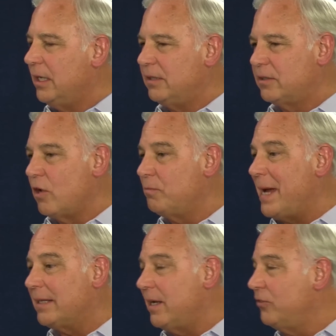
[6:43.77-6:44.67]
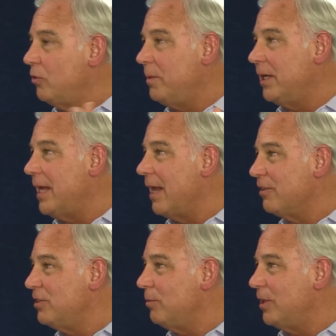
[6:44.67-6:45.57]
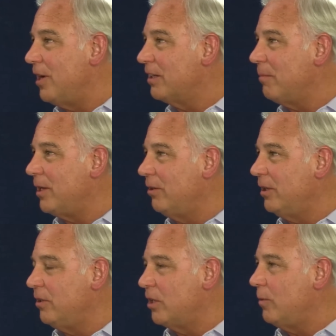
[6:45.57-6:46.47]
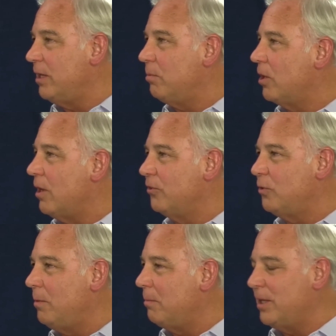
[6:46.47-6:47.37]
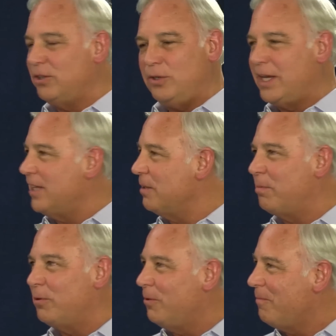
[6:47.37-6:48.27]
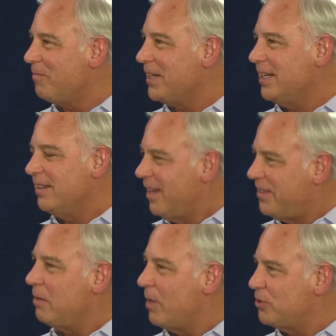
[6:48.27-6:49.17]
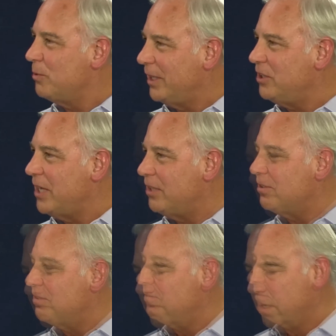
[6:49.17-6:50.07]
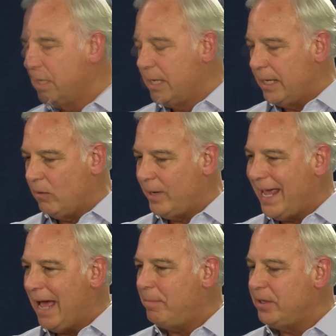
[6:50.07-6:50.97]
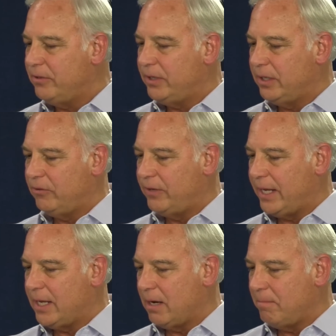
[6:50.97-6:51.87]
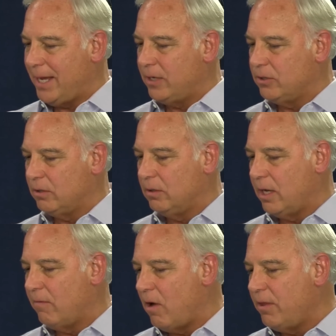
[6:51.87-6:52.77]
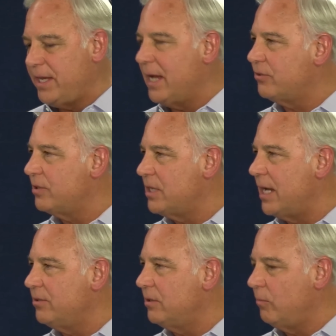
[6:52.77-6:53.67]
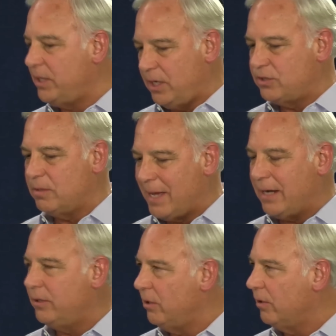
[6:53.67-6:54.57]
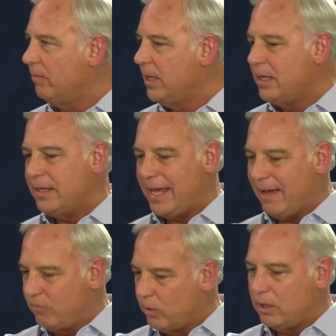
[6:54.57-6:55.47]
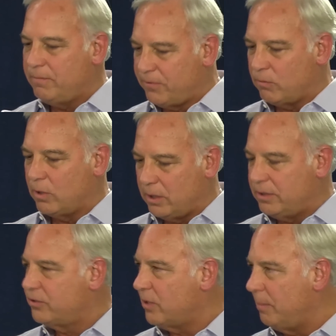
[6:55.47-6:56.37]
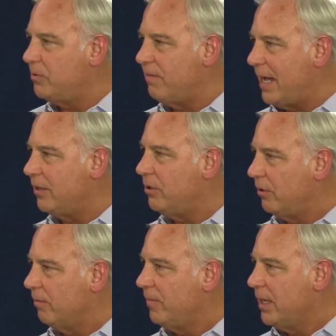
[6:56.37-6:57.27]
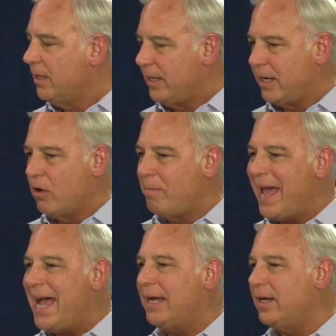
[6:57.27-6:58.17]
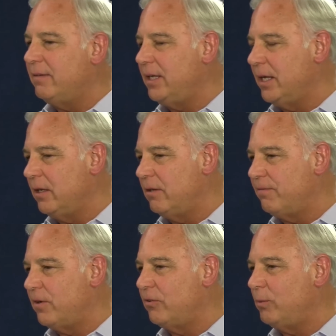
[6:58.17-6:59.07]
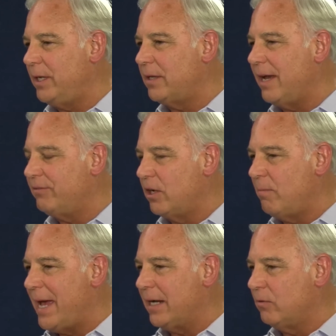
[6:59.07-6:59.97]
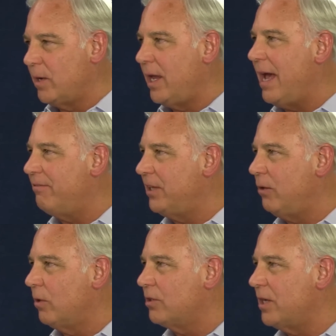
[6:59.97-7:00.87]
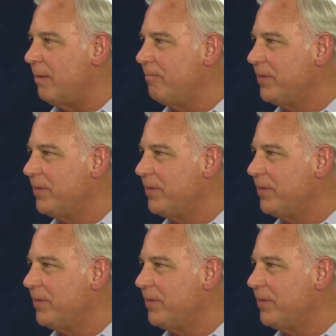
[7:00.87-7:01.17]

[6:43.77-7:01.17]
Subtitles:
It goes back to that swimming analogy we talked about earlier. You can read a book on swimming, but until you get in the pool, nothing much really changes. And what happens is they get a manual of all the exercises, and we teach them how to do them. They have word for word scripts of how to do them. They go back, and at the end of the first week, they have to go back and run a half day workshop.